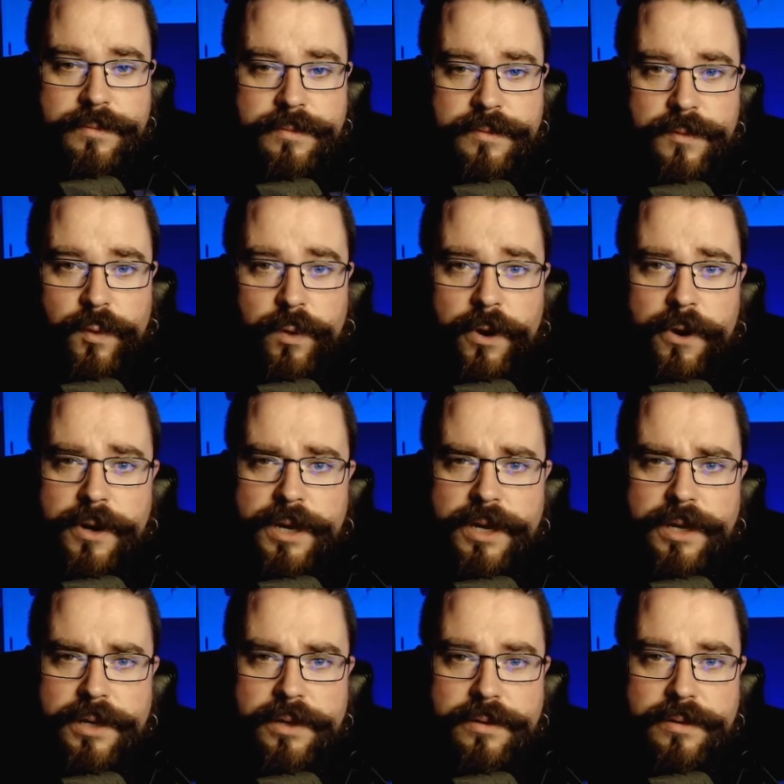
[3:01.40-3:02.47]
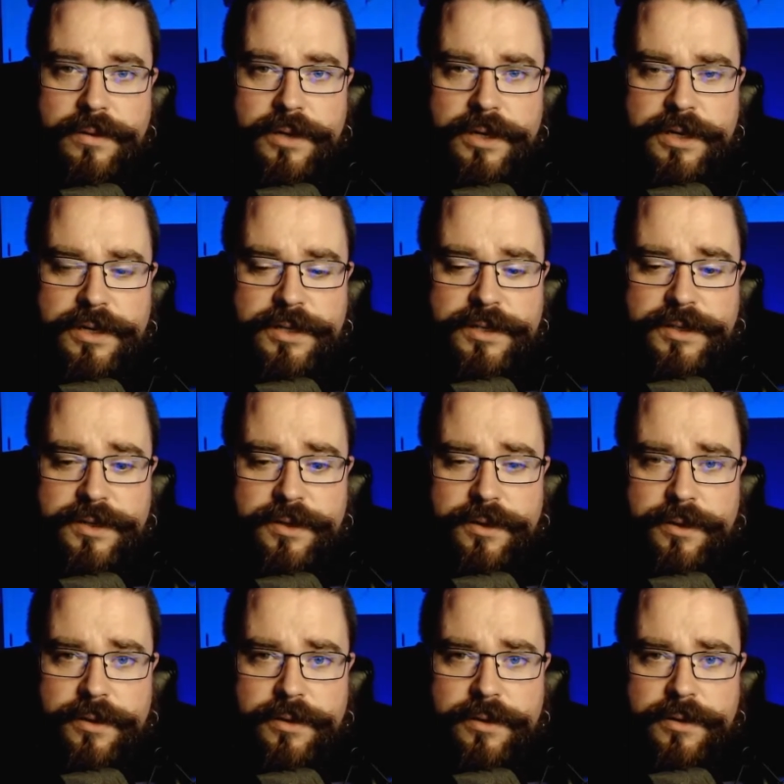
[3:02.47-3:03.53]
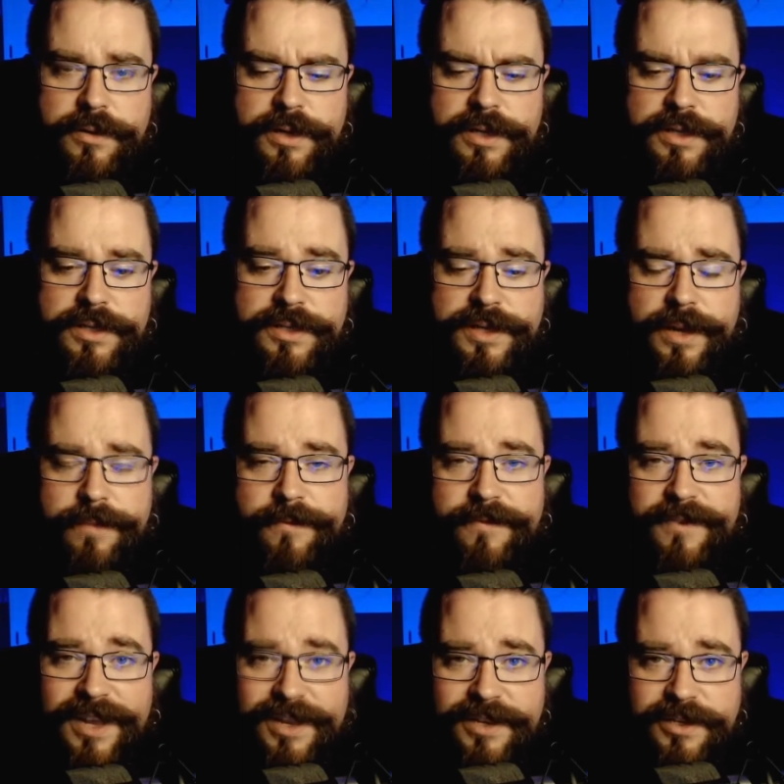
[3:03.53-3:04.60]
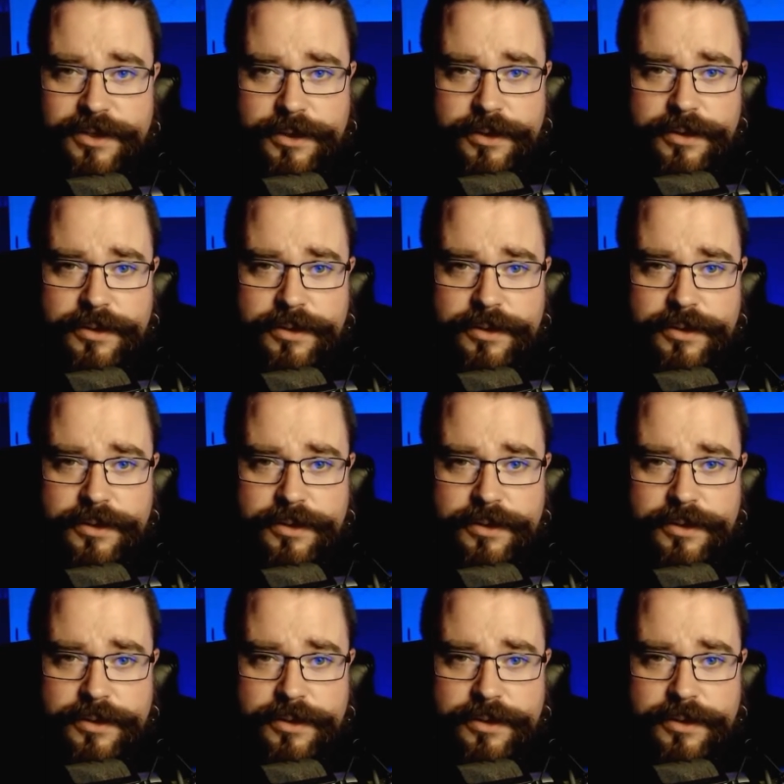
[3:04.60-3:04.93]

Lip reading: worry and concern, in this time of danger,